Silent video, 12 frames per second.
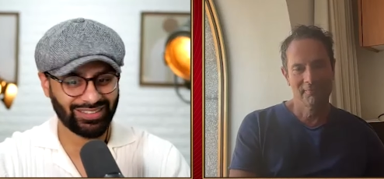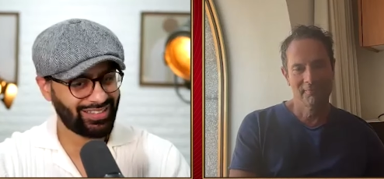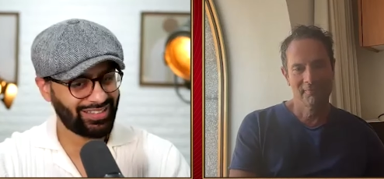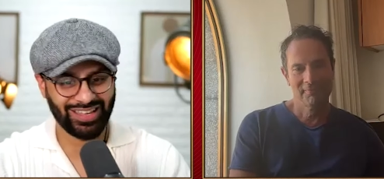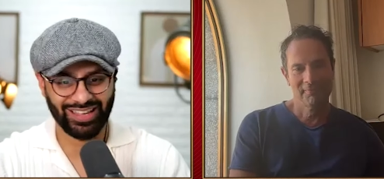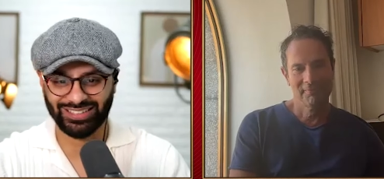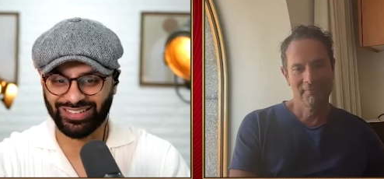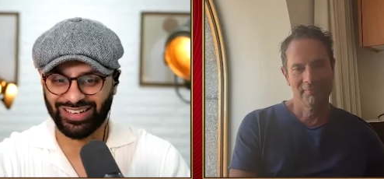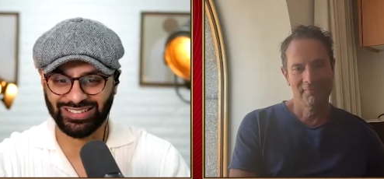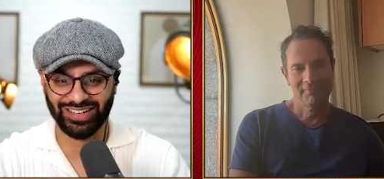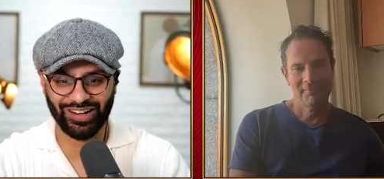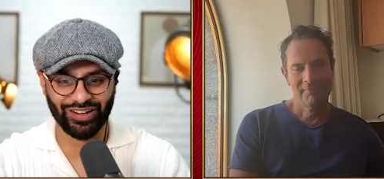Speaker 1: Yeah, it's
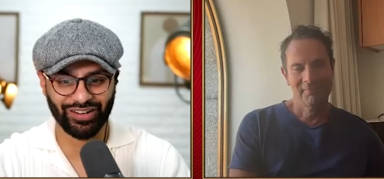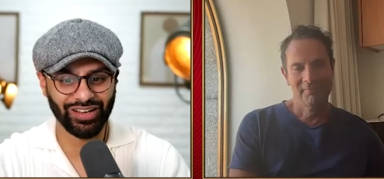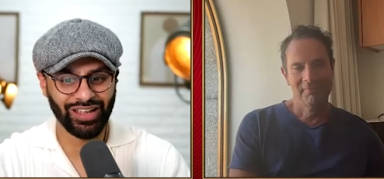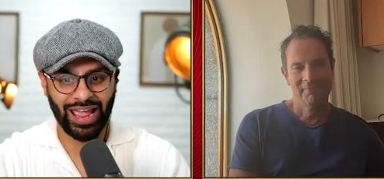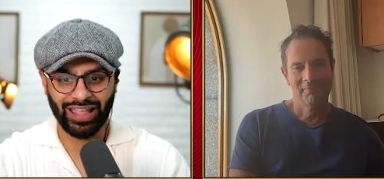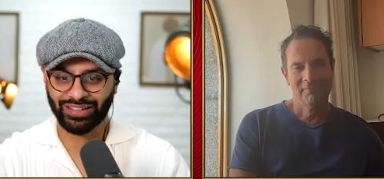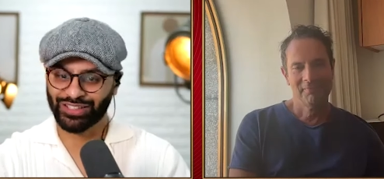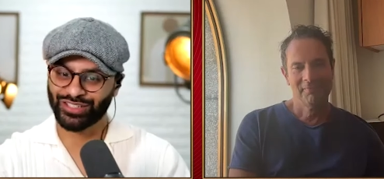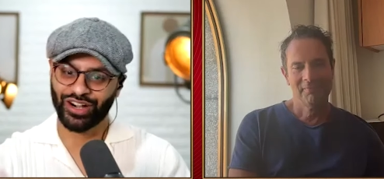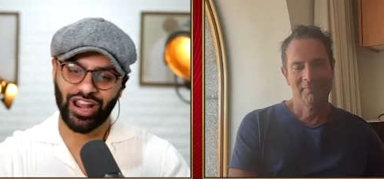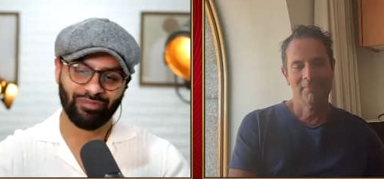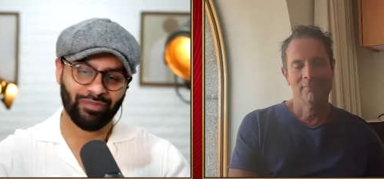great to hear. I'd like to
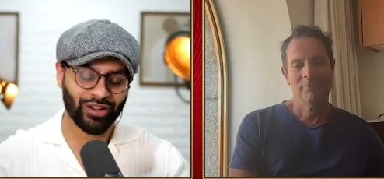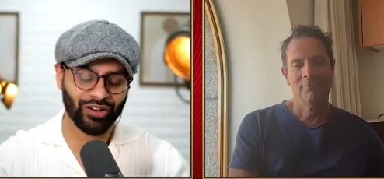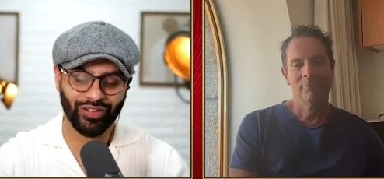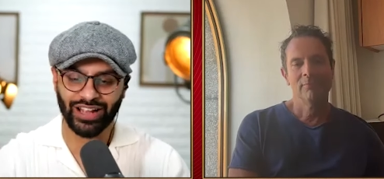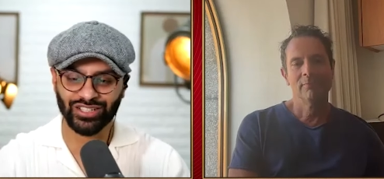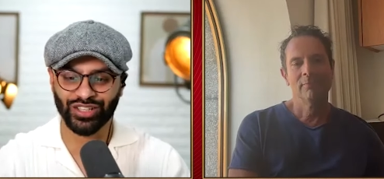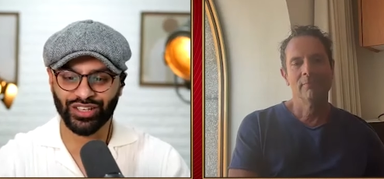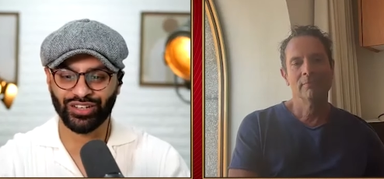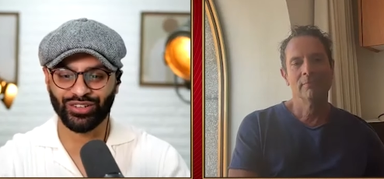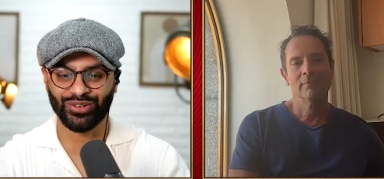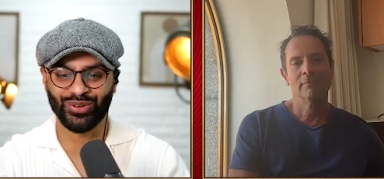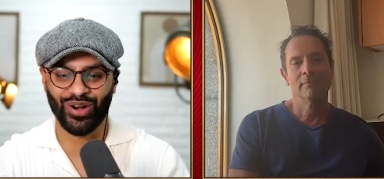start off by congratulating
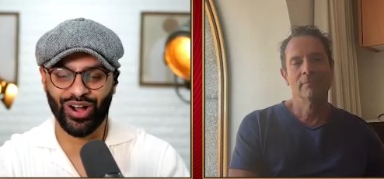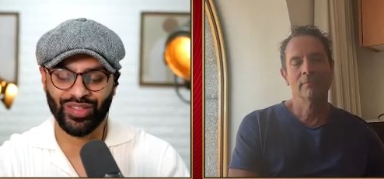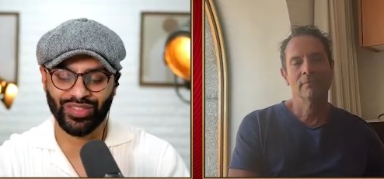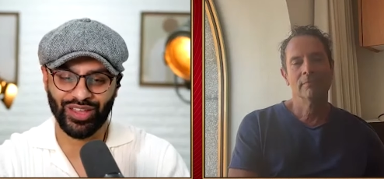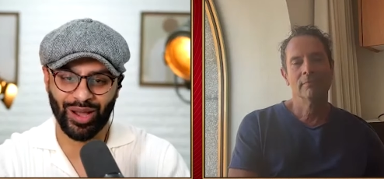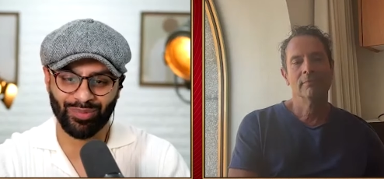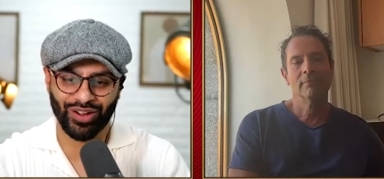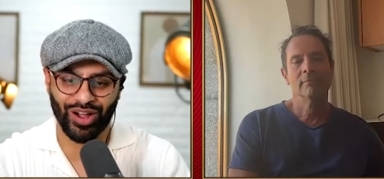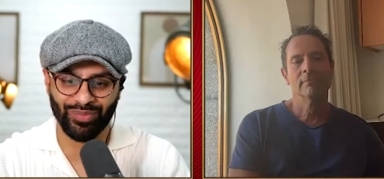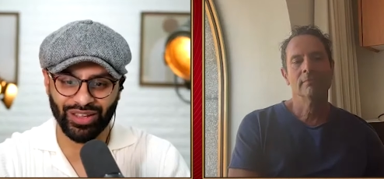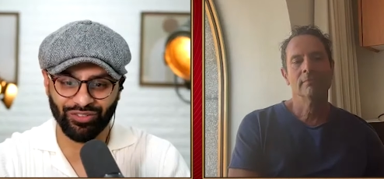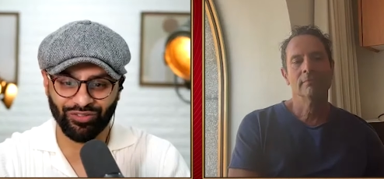you on the
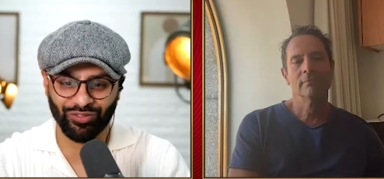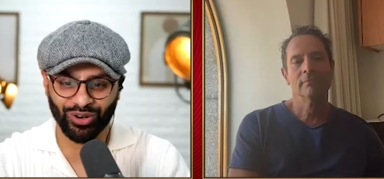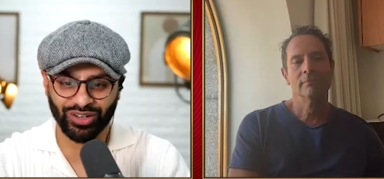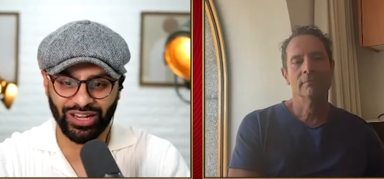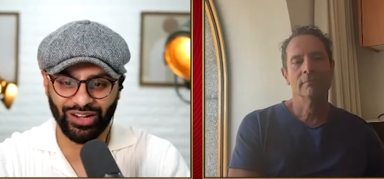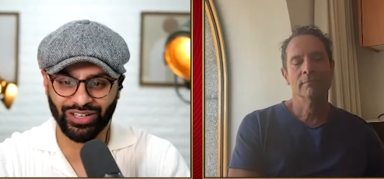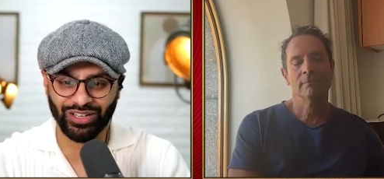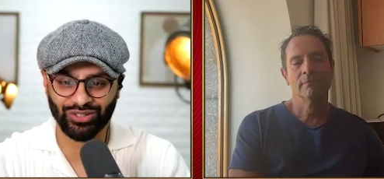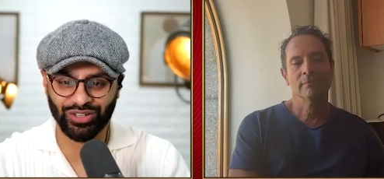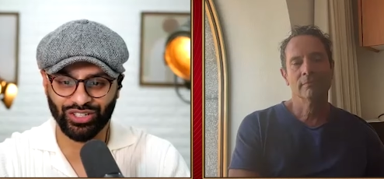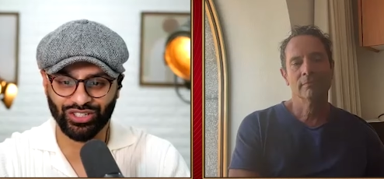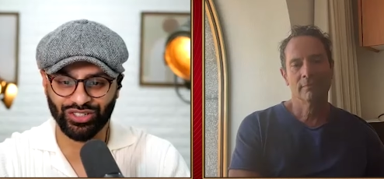upcoming 4K
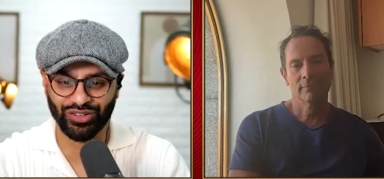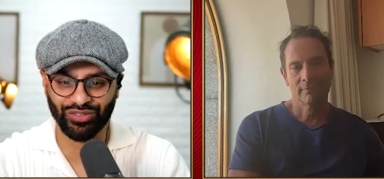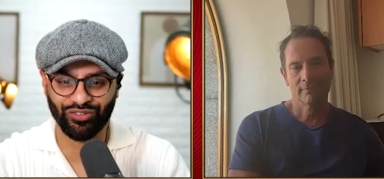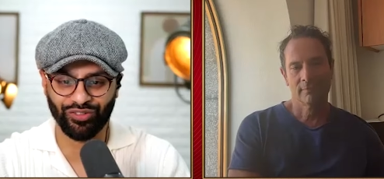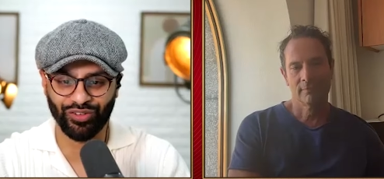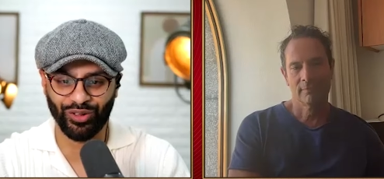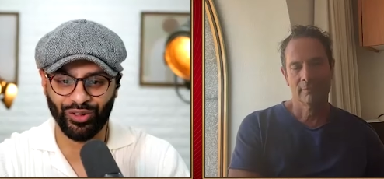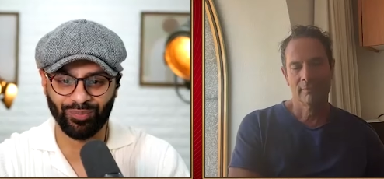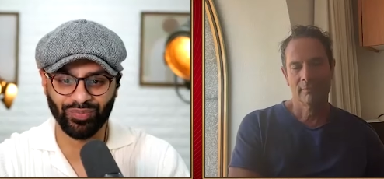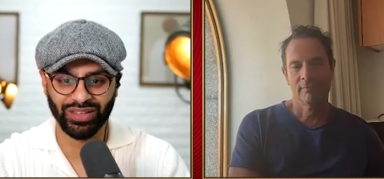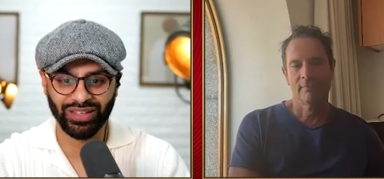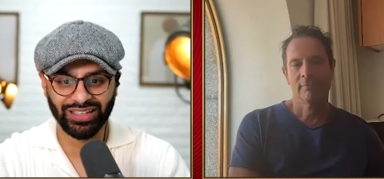restoration of the film.
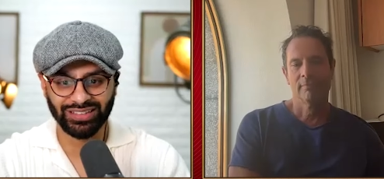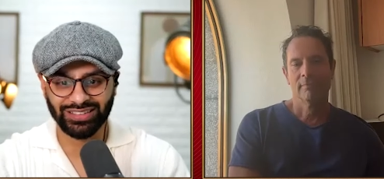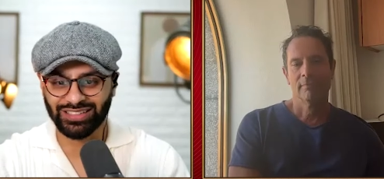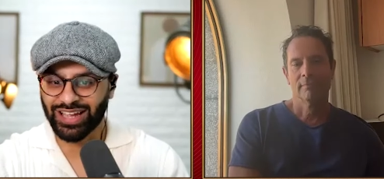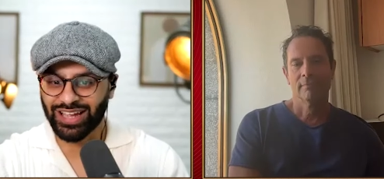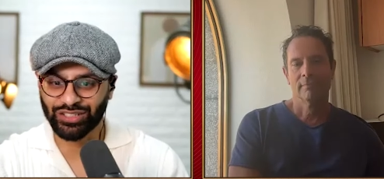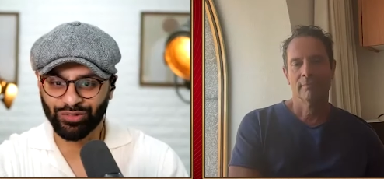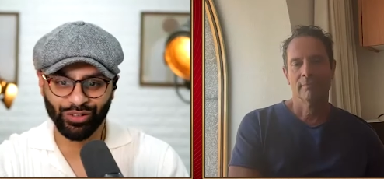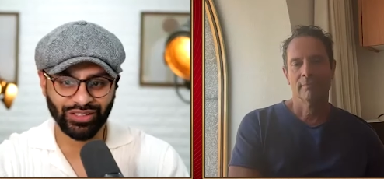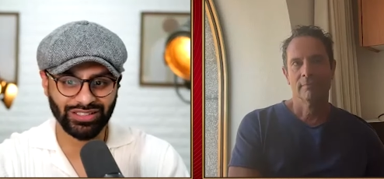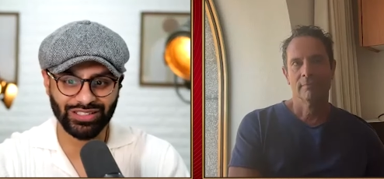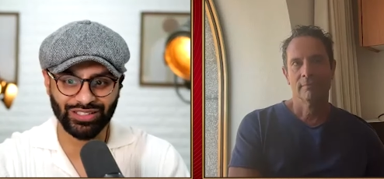These kinds of
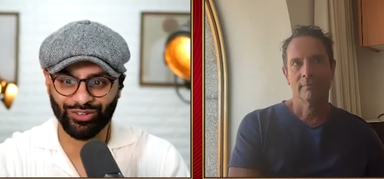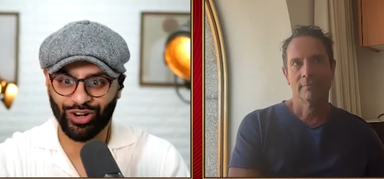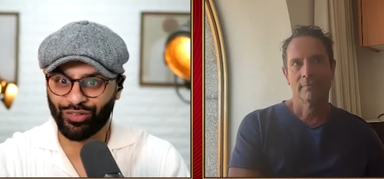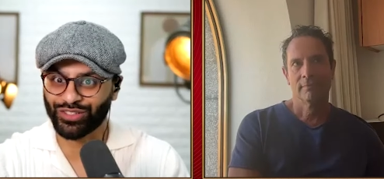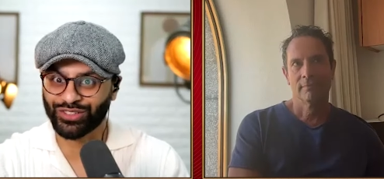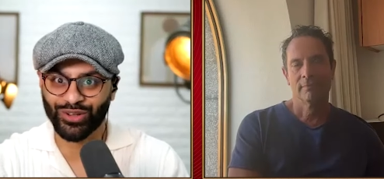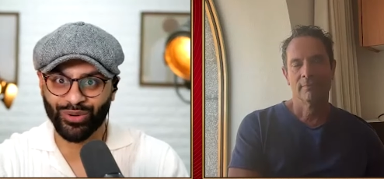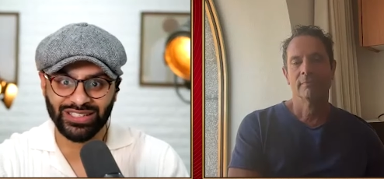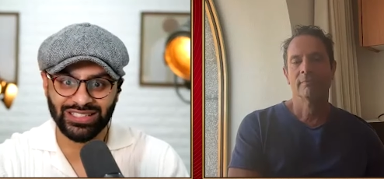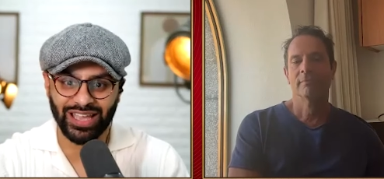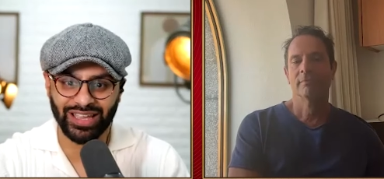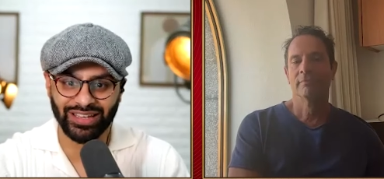releases are always so
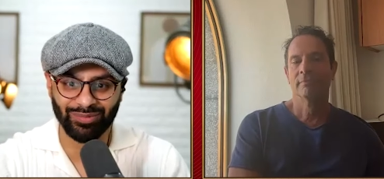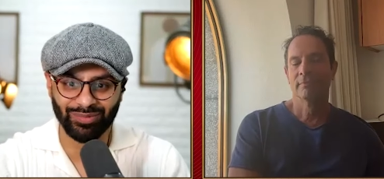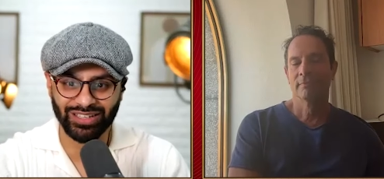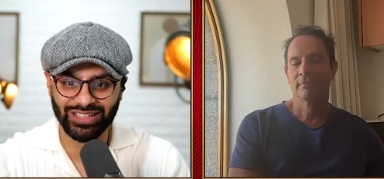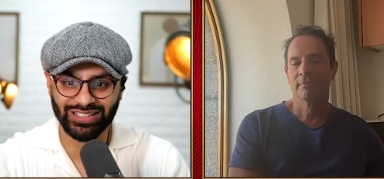exciting because